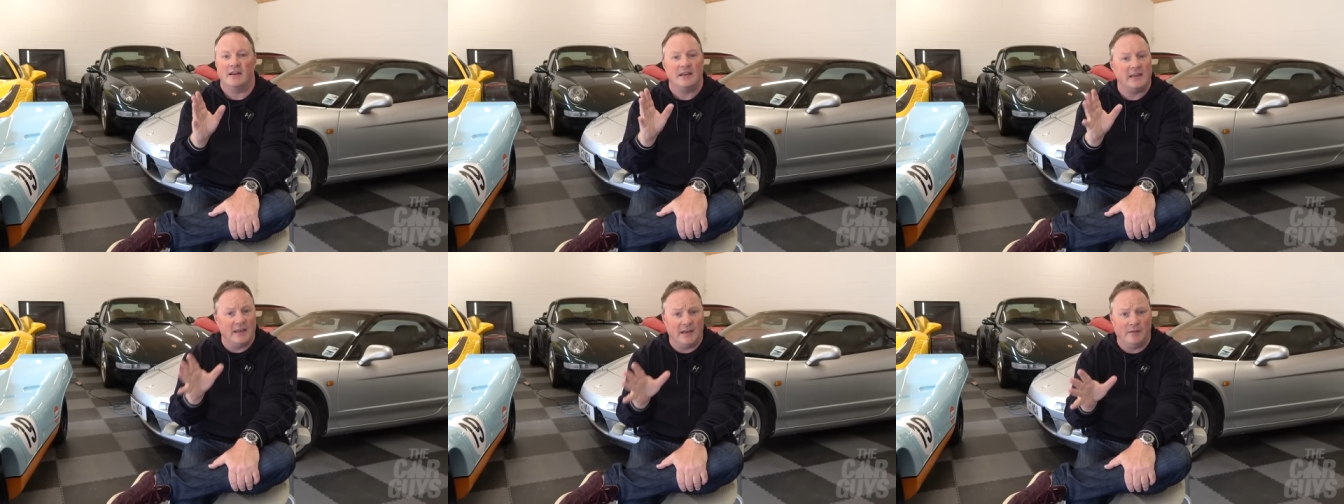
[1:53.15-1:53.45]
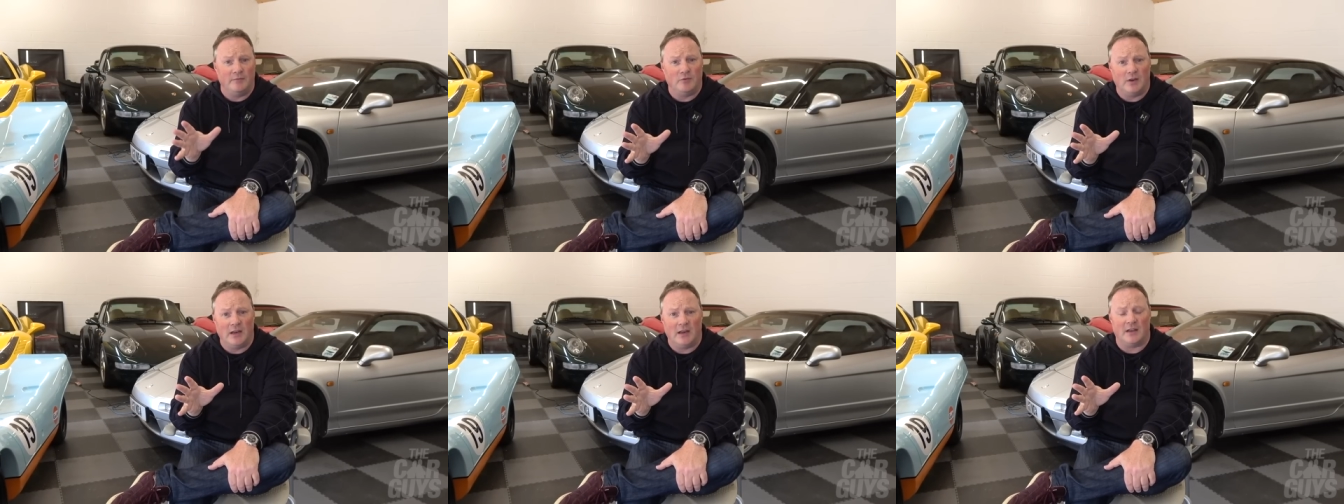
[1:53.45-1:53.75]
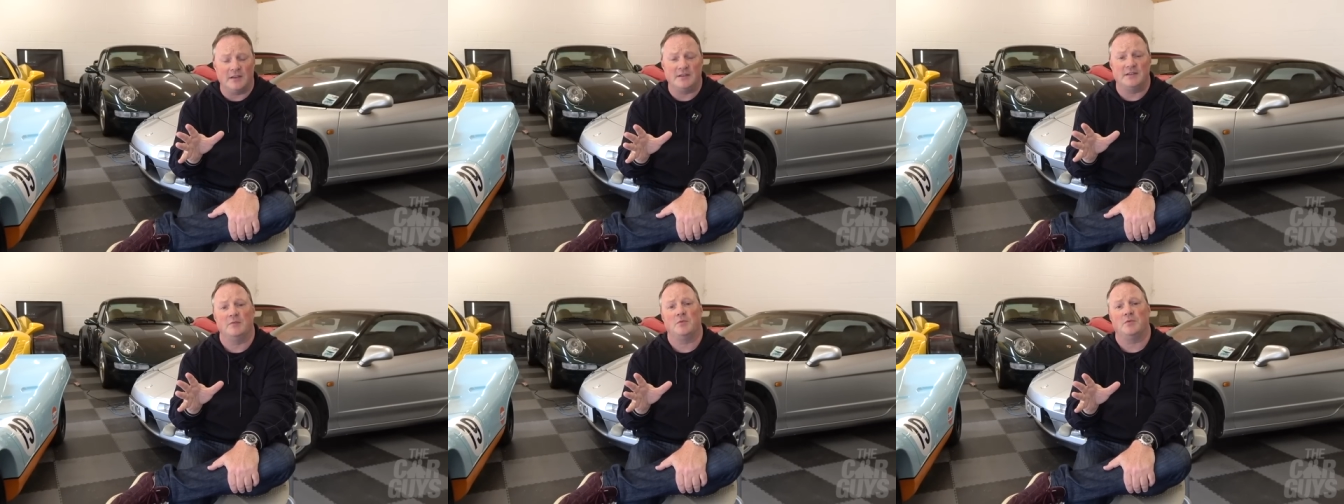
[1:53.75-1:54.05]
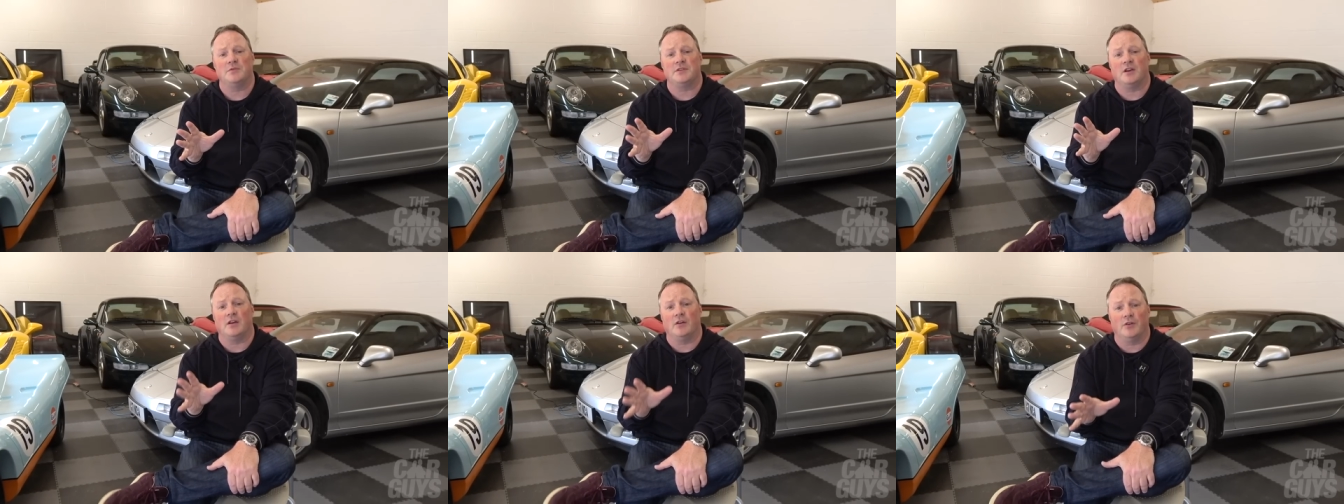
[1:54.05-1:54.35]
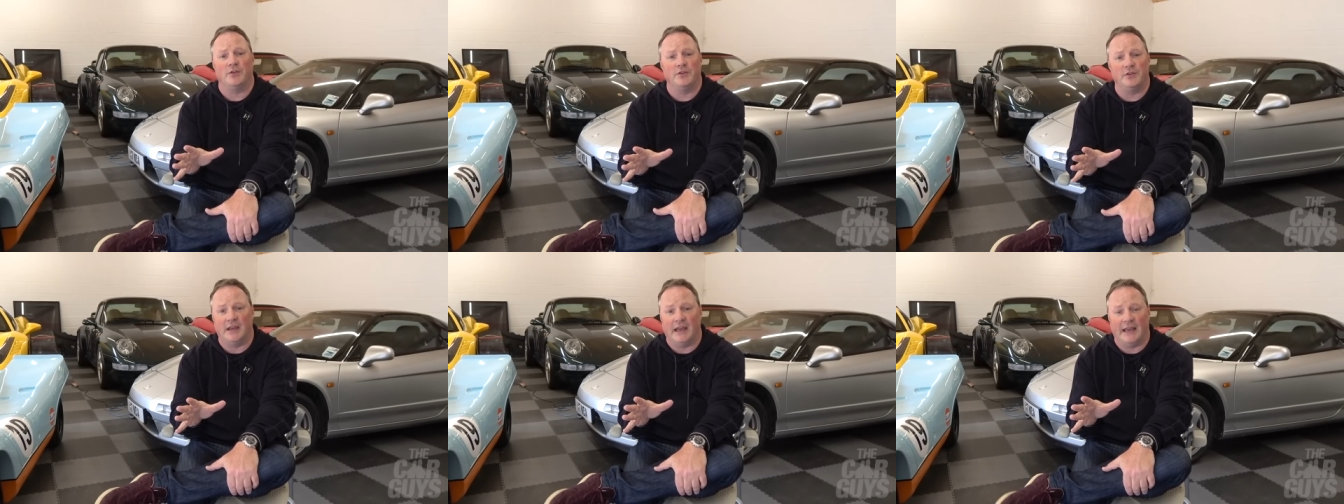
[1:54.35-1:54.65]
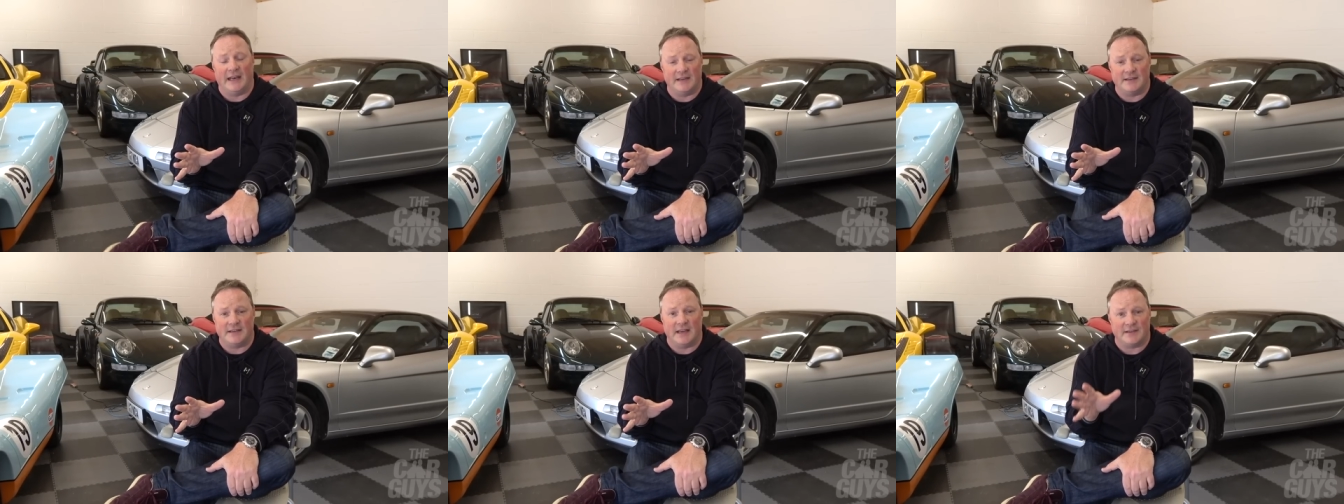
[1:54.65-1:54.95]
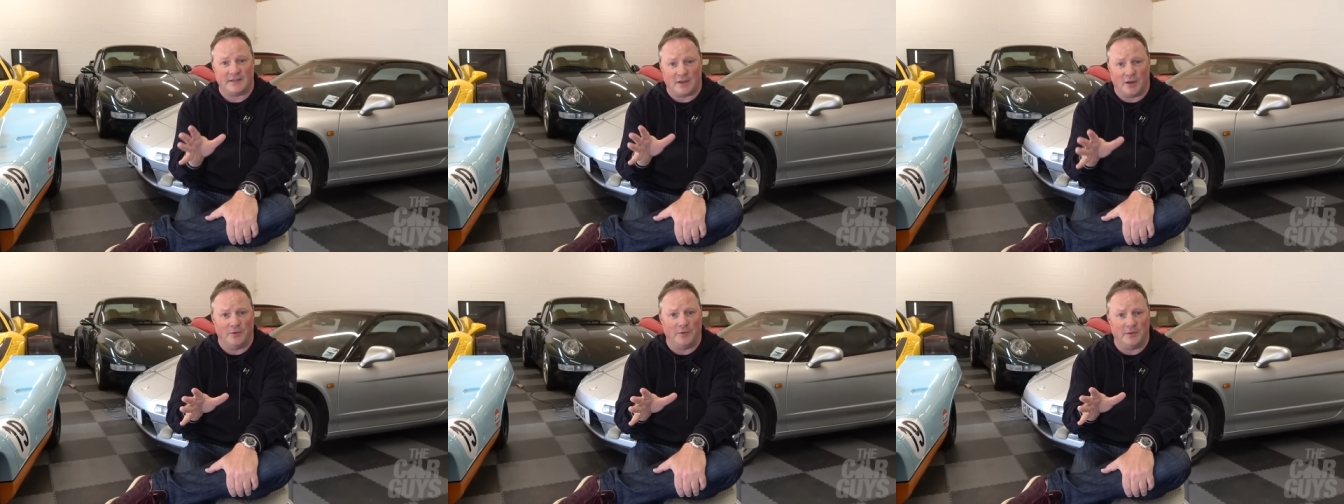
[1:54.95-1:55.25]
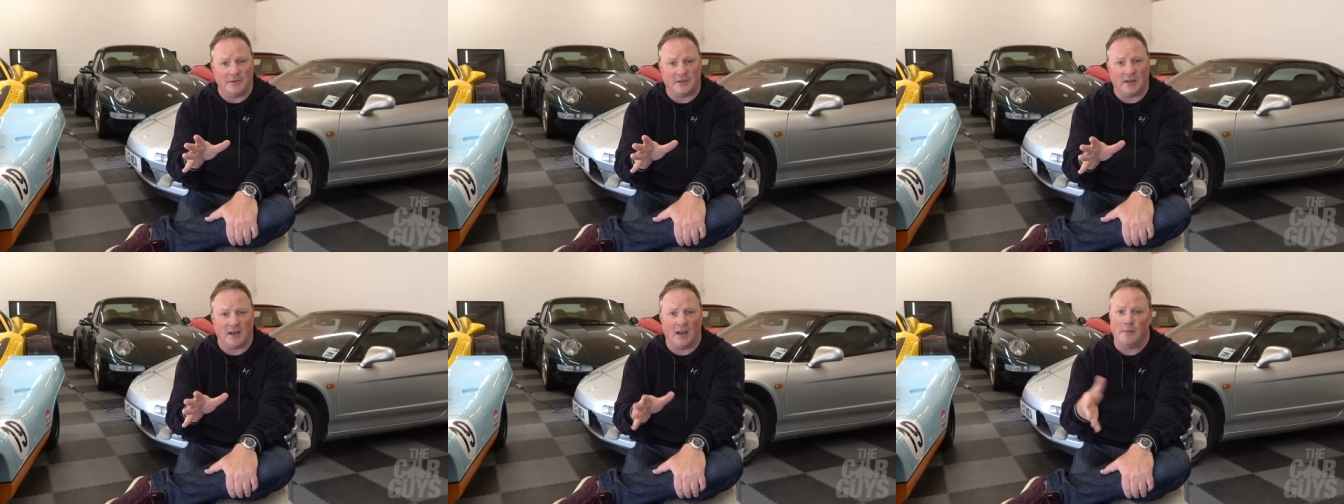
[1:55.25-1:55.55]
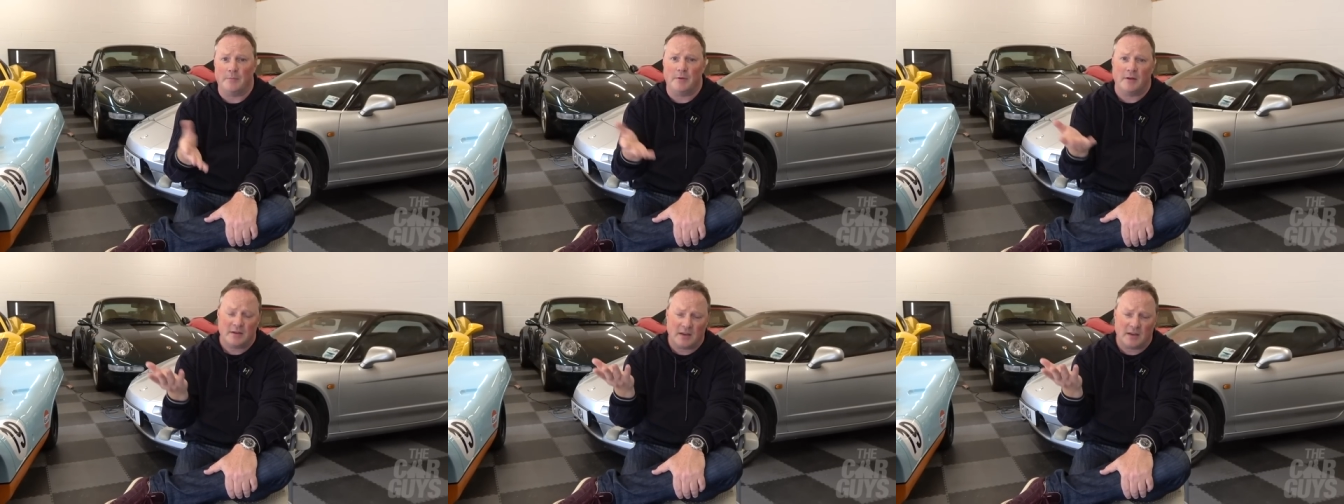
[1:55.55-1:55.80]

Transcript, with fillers: I didn't even realise there was a Honda N S X Owners Club.